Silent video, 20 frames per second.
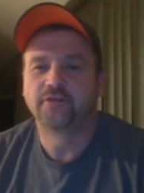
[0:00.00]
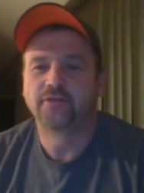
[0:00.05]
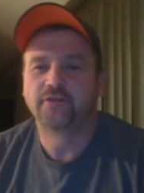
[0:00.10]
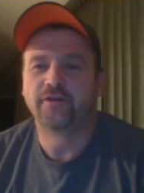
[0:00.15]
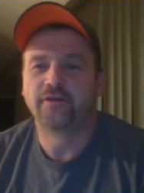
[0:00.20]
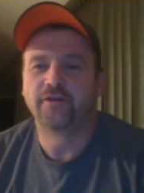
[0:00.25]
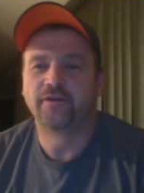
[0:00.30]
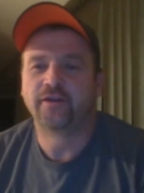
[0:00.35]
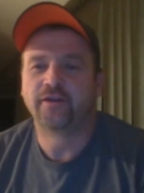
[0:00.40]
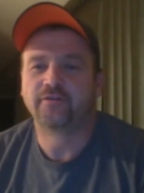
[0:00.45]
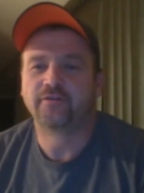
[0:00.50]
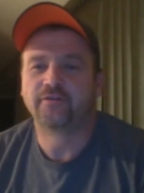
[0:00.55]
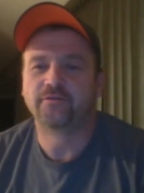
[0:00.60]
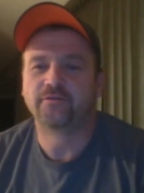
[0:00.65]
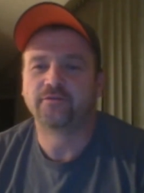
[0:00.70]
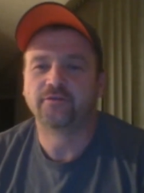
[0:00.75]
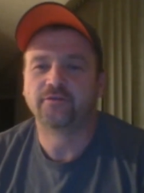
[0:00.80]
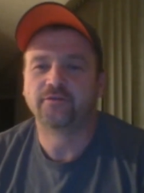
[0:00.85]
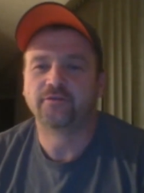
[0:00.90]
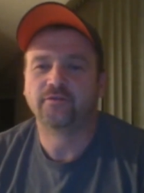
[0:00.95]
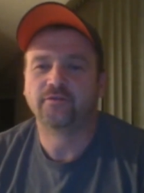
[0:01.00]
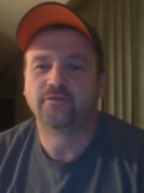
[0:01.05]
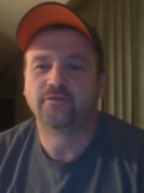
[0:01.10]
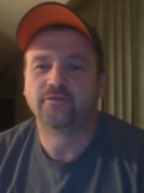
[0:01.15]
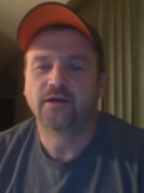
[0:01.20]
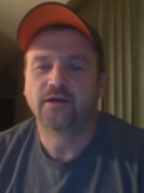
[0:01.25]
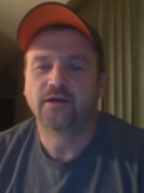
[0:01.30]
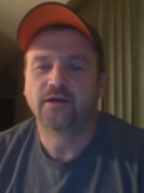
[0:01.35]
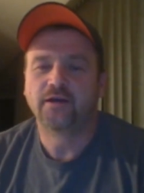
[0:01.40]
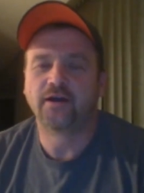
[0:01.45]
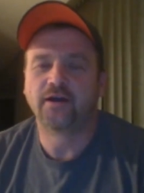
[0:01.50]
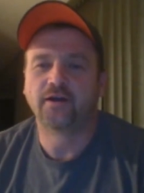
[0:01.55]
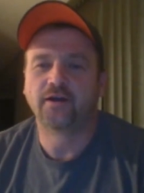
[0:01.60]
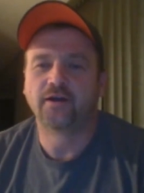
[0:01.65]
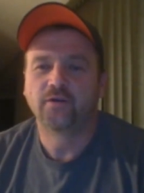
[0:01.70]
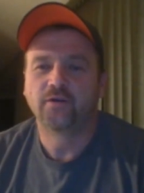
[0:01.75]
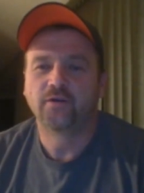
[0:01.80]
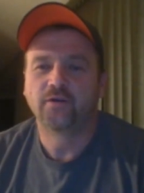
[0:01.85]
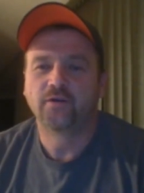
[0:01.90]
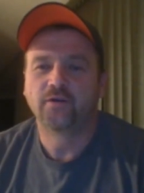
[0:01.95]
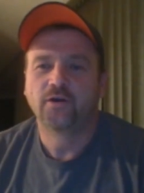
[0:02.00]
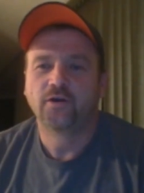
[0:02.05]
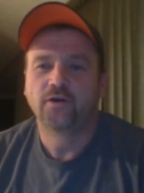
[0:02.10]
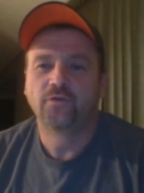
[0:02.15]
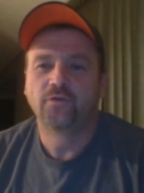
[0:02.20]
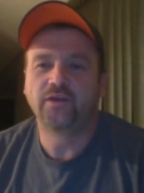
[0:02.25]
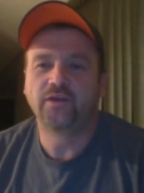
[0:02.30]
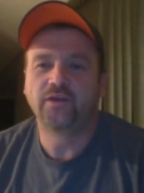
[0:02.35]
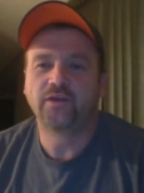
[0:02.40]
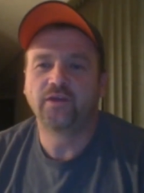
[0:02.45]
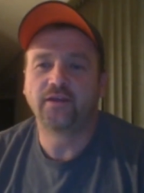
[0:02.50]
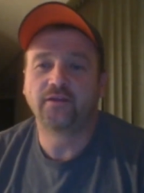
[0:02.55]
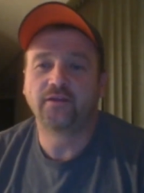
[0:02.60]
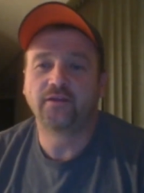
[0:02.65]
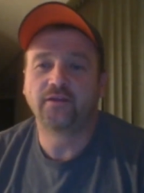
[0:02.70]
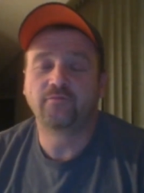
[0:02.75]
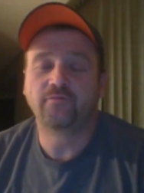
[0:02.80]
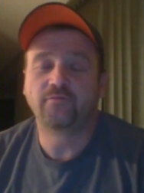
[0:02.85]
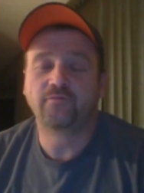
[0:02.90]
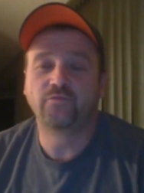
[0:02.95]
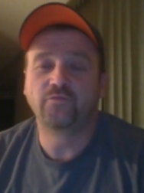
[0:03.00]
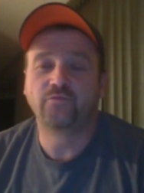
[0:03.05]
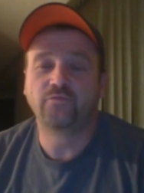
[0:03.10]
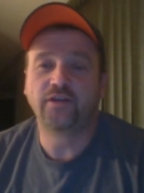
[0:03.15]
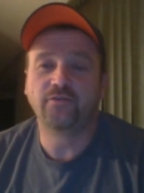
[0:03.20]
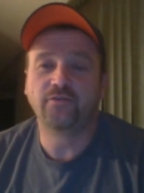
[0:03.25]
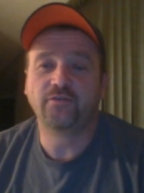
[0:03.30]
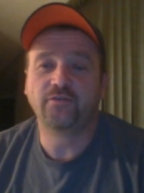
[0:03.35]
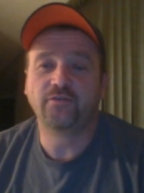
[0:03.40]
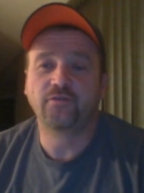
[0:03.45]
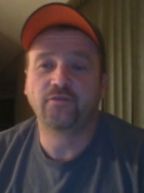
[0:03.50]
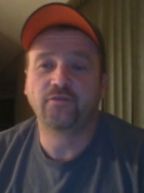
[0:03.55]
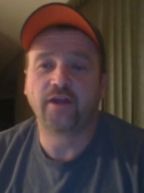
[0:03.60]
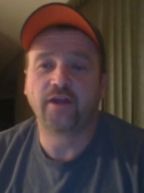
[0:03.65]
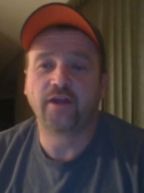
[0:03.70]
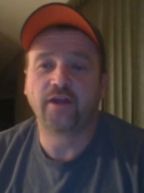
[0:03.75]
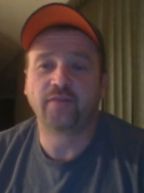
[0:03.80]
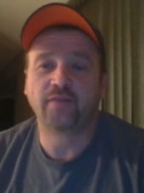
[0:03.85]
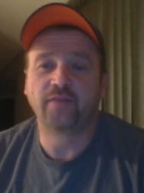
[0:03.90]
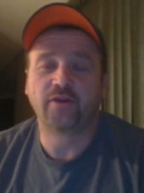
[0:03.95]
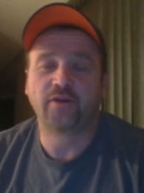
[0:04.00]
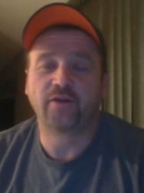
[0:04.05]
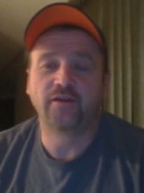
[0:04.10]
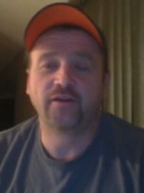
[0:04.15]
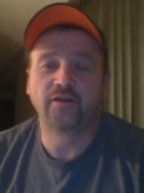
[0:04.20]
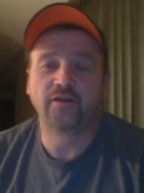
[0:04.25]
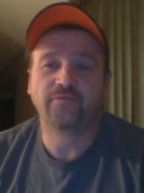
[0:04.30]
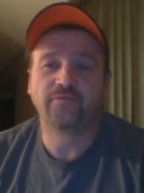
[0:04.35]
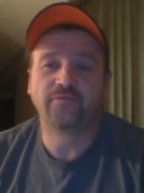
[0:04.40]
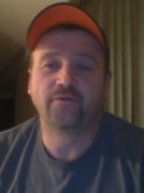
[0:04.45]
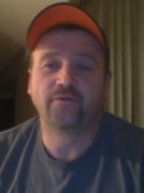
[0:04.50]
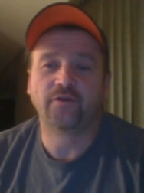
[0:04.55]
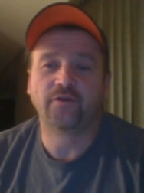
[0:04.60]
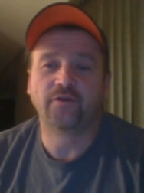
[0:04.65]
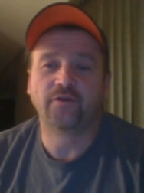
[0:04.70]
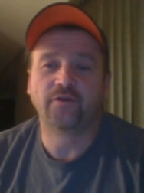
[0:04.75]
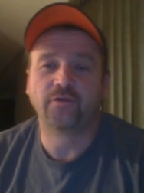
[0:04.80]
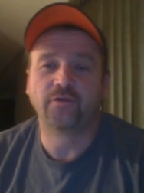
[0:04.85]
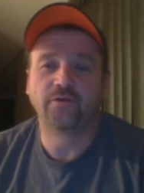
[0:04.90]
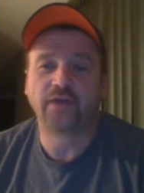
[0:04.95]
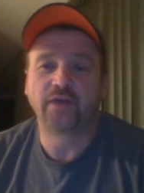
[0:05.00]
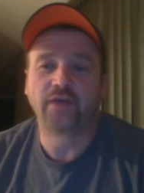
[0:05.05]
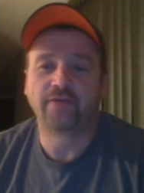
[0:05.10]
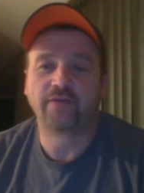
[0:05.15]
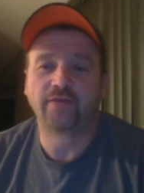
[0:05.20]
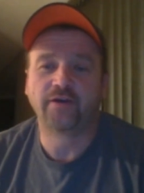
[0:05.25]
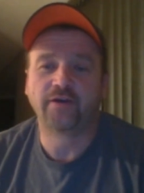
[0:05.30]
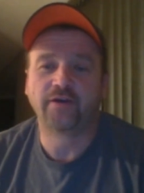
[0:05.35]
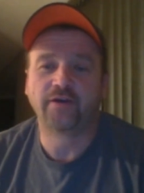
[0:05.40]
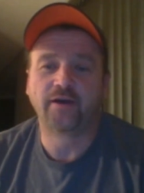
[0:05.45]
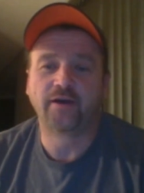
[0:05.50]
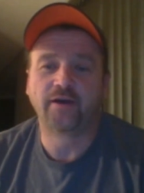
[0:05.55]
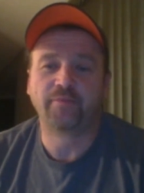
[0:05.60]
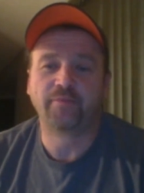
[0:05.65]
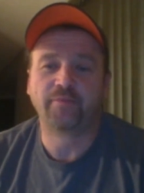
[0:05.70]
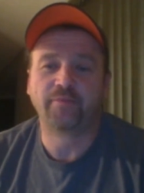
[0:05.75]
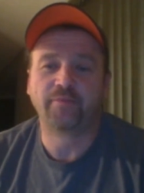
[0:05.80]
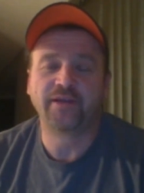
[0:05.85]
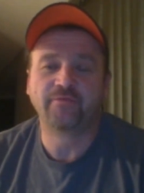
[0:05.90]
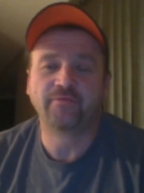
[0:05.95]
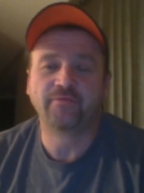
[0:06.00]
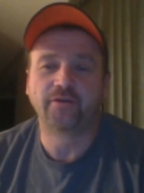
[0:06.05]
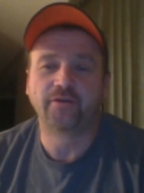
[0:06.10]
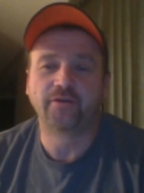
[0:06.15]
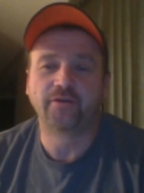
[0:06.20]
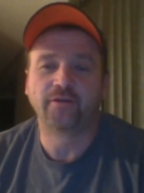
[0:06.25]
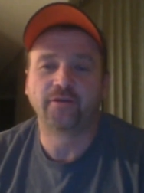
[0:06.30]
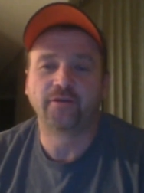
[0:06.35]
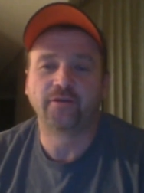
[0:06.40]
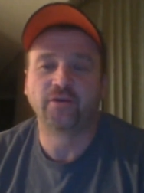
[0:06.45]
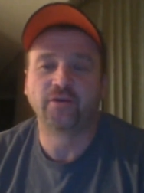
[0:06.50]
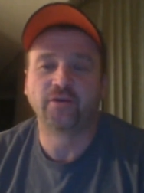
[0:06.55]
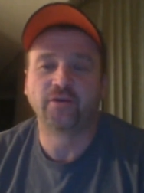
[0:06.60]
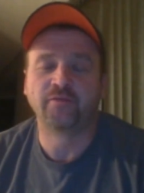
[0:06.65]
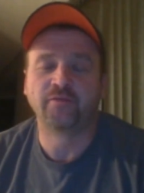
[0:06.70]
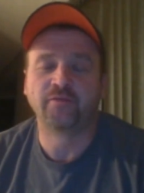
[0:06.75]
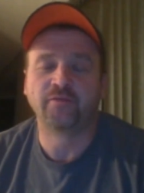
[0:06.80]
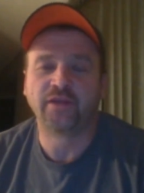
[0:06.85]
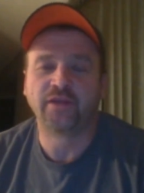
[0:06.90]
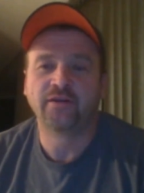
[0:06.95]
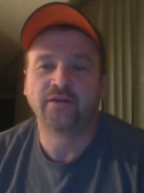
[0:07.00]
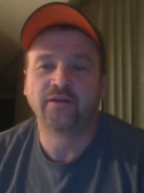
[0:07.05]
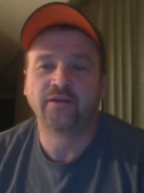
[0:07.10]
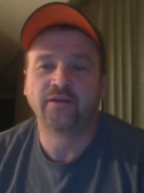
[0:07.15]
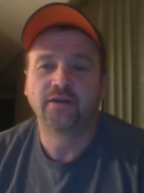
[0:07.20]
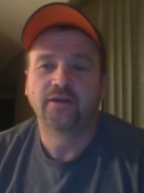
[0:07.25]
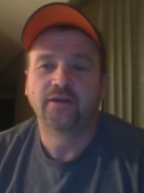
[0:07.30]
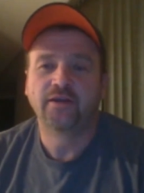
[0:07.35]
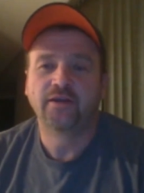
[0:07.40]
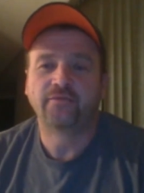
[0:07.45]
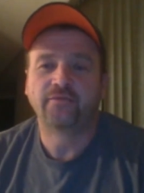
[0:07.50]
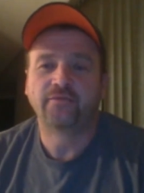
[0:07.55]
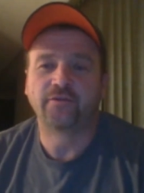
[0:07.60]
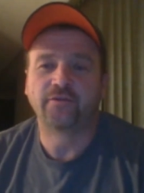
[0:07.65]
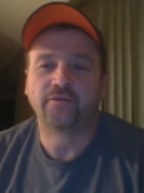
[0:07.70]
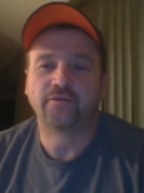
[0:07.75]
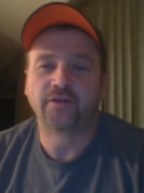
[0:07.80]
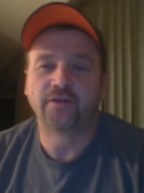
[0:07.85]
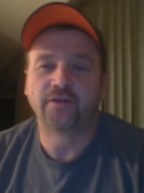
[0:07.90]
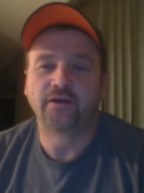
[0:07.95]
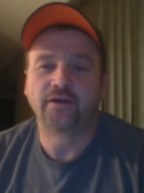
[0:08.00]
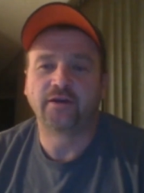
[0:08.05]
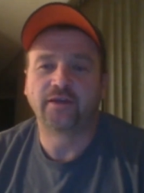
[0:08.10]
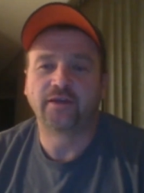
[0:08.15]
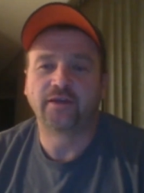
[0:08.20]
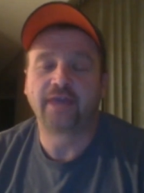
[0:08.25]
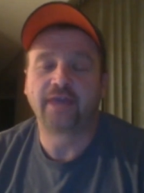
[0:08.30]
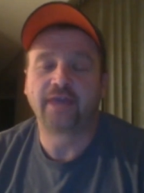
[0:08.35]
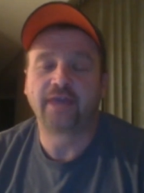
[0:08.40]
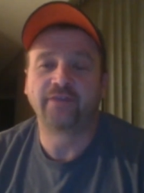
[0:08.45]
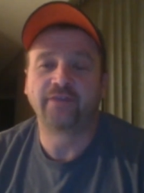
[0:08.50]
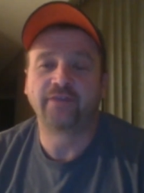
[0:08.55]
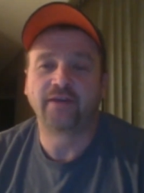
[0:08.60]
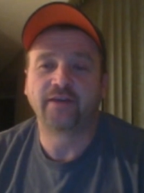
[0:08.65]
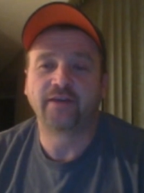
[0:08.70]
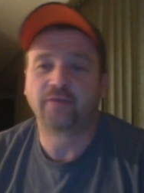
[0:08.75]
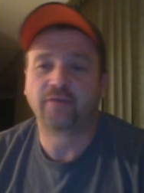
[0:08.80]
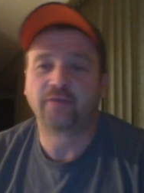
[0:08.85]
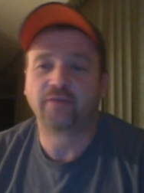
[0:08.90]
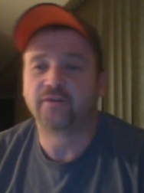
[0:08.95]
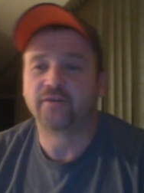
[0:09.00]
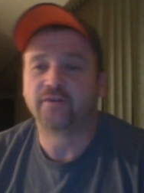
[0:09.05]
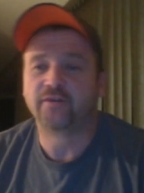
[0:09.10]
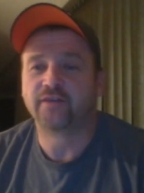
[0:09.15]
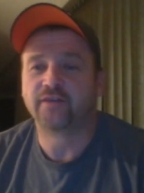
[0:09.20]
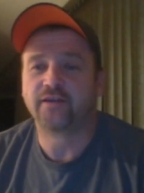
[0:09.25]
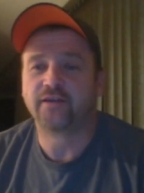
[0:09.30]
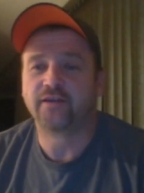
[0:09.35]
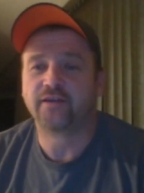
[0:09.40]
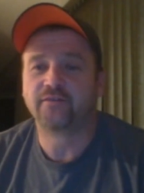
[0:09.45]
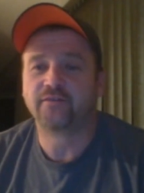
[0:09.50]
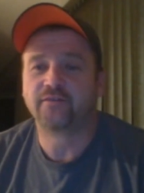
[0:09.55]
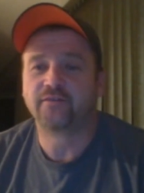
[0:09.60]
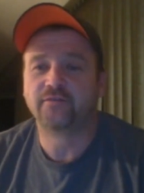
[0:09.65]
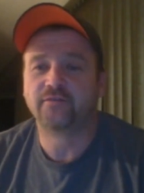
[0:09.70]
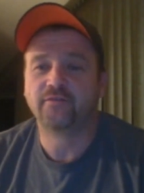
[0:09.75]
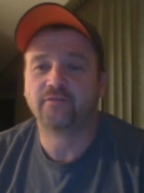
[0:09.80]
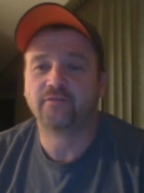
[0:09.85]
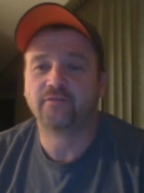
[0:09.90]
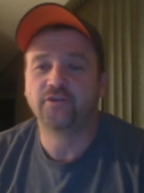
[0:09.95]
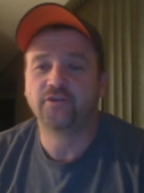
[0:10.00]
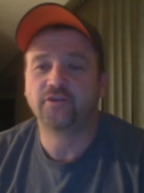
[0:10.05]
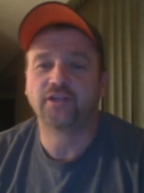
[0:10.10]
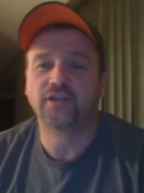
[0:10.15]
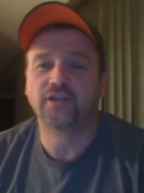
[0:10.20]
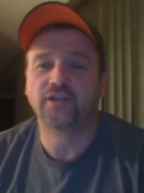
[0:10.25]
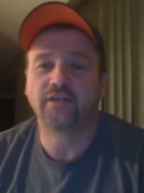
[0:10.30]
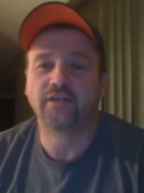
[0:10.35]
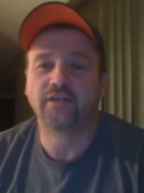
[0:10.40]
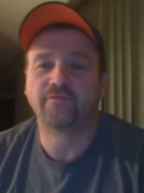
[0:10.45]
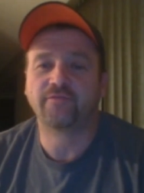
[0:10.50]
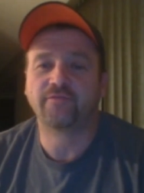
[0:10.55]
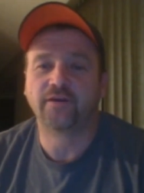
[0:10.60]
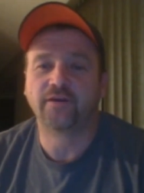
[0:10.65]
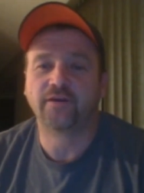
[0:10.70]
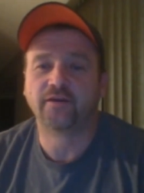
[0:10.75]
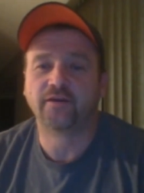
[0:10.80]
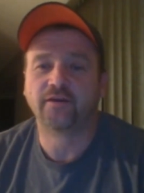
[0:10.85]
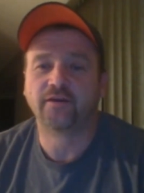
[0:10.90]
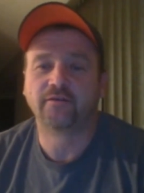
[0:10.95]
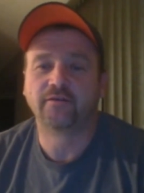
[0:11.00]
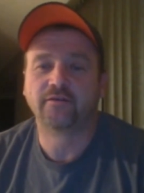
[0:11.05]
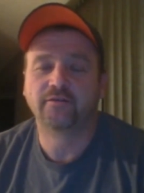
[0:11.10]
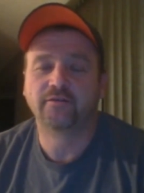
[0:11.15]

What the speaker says: here and there too. So, uh, we do grind barley for. We have a bin for it, a wooden bin for the calving time, because I usually give the